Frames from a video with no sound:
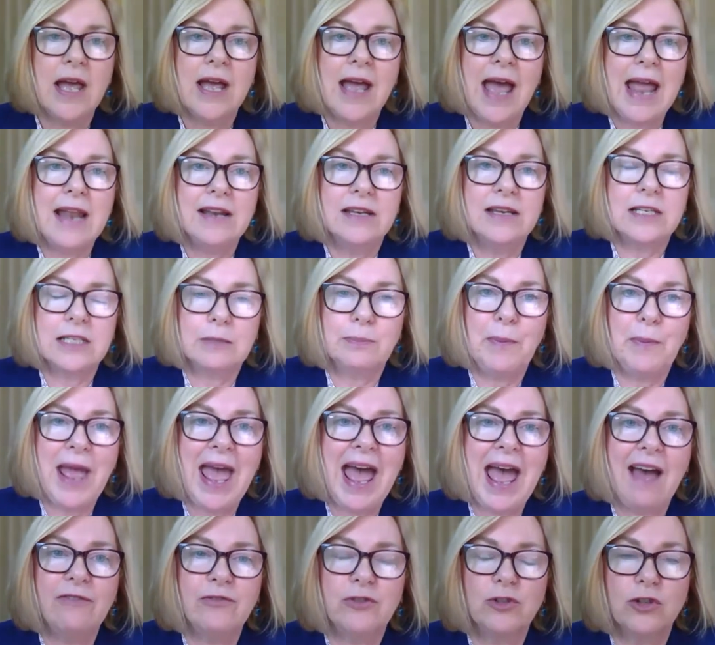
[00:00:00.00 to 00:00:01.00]
Just
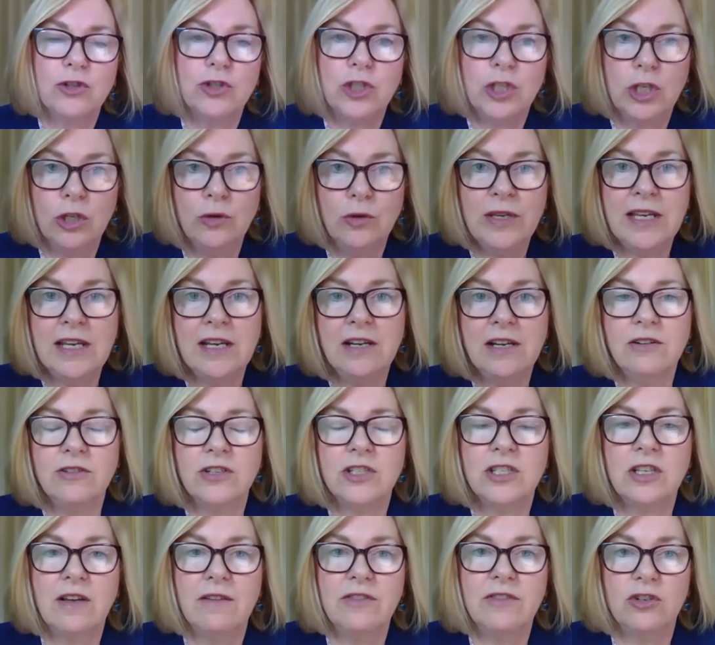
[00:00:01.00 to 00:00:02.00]
after two
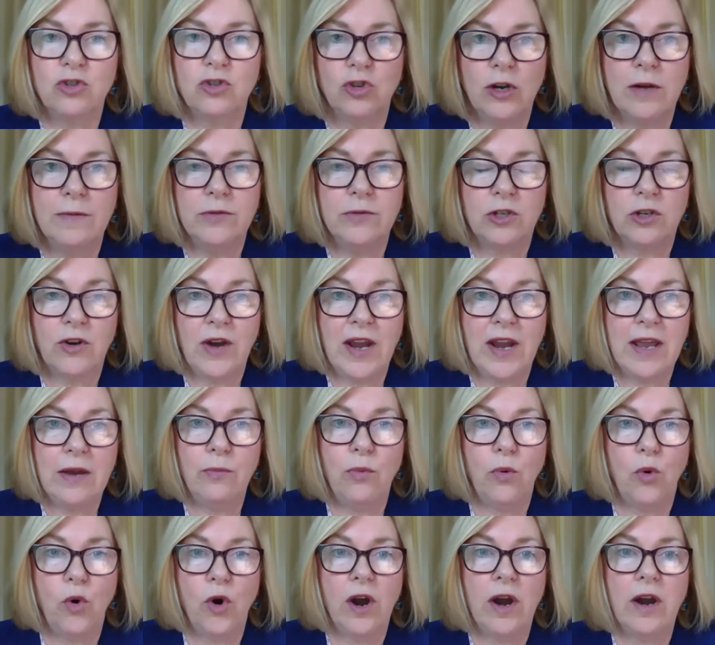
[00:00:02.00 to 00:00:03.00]
years of the Trump trade
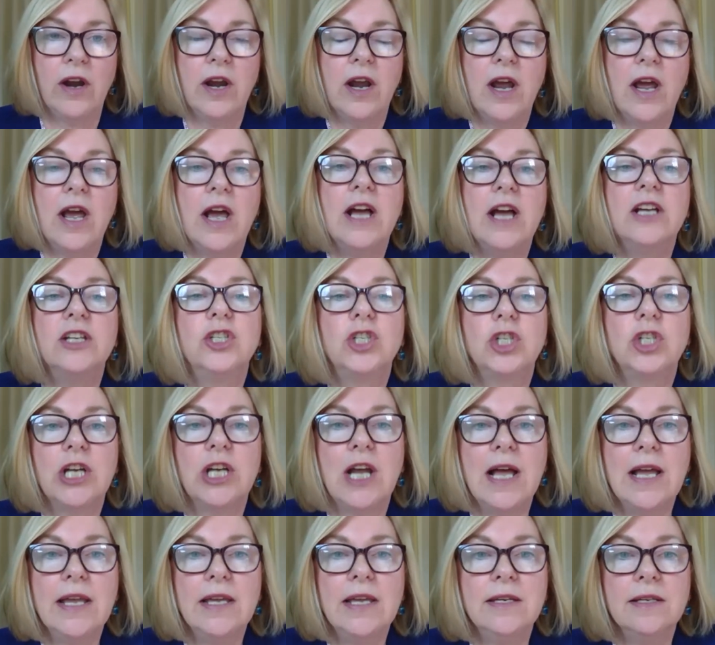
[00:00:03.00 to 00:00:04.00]
war,
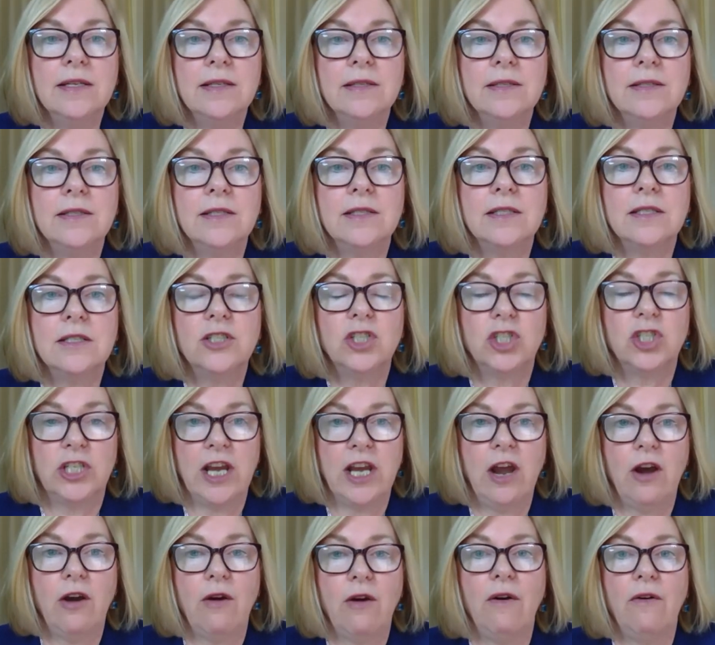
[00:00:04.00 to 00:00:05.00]
China's
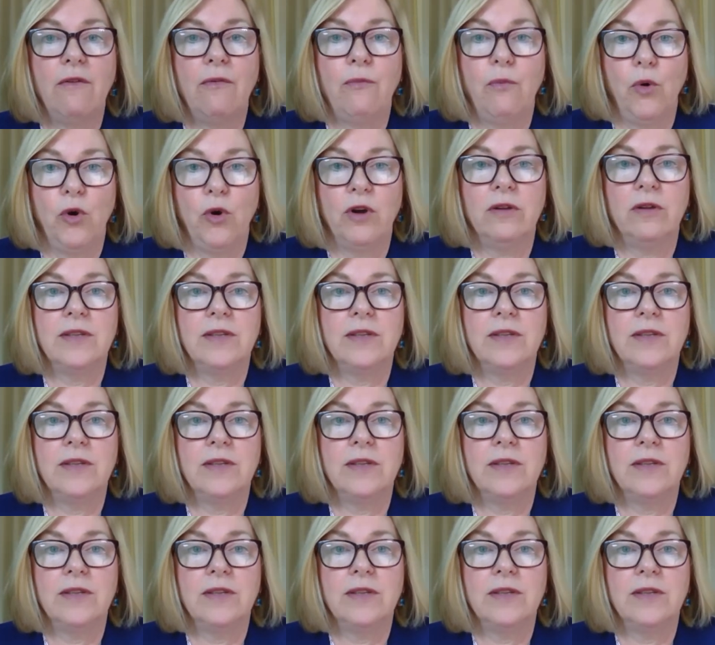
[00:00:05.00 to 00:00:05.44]
share of world